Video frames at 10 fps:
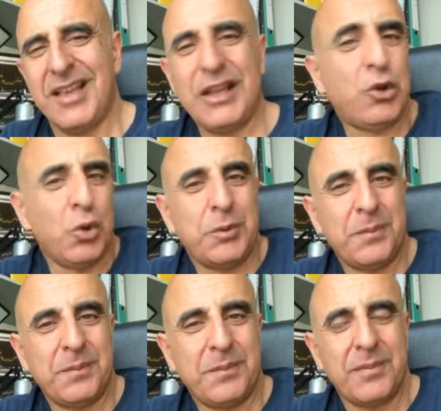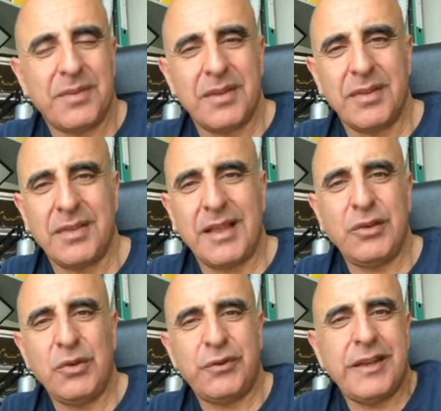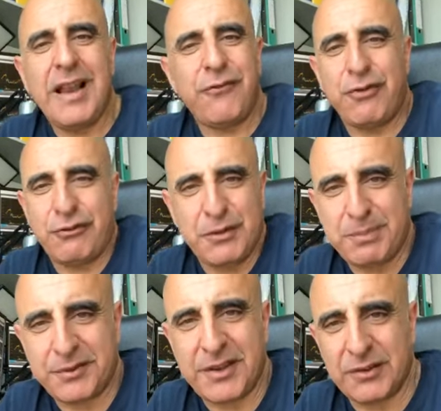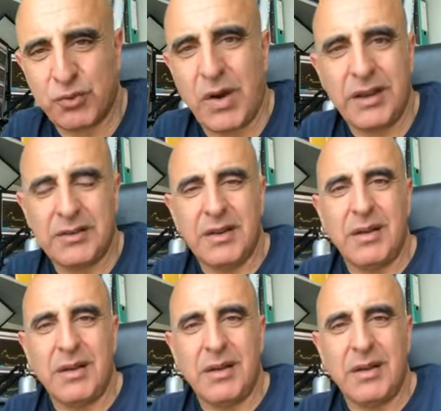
It could. Then you still have fifty percent, right?